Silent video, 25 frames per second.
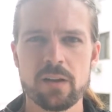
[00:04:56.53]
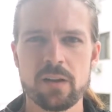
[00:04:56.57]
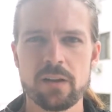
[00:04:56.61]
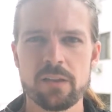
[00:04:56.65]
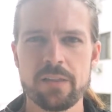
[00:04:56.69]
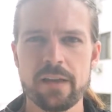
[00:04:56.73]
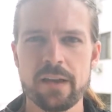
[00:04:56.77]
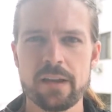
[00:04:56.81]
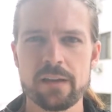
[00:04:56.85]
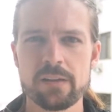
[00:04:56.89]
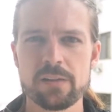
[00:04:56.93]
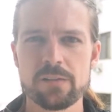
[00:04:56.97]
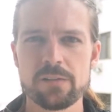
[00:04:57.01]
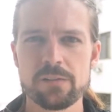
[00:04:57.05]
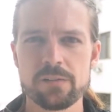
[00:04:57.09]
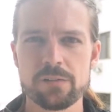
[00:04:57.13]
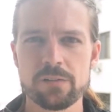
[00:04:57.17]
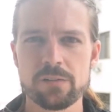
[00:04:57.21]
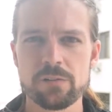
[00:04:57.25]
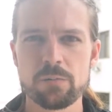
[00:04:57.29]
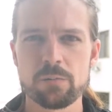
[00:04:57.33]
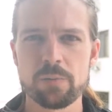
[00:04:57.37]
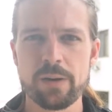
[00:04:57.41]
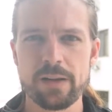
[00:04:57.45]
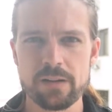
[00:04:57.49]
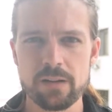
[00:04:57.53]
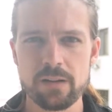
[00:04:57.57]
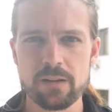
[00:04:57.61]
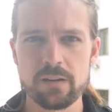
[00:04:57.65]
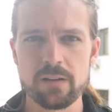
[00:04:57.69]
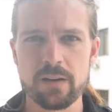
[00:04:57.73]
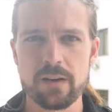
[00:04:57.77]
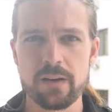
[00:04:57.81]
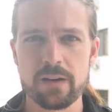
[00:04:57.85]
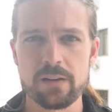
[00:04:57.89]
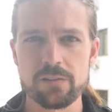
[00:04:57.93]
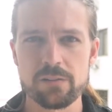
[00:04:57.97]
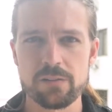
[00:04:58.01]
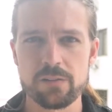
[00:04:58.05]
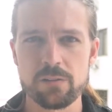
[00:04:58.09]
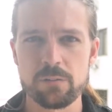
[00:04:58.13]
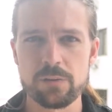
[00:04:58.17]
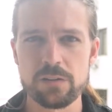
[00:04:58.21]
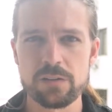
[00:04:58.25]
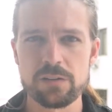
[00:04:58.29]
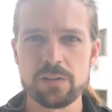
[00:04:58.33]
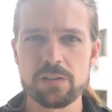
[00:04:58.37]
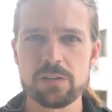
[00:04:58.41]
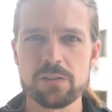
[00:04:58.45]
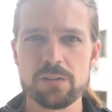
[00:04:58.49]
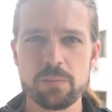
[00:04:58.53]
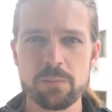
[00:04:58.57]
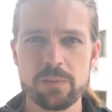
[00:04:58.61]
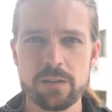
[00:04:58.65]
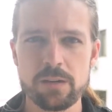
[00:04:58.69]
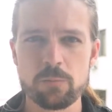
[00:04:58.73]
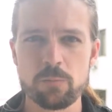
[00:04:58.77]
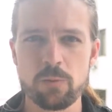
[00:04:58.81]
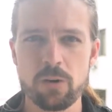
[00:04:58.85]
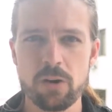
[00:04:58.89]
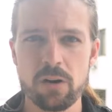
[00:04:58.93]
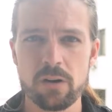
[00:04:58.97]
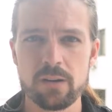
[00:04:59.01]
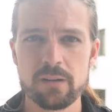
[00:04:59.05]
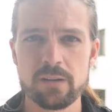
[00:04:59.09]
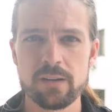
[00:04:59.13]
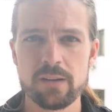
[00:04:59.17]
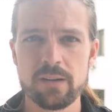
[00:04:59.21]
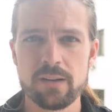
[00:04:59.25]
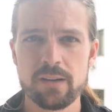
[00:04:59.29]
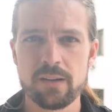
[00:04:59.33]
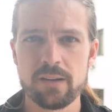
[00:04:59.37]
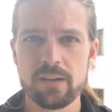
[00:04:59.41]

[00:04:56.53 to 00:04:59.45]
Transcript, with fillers: That is, to recognize that we did something wrong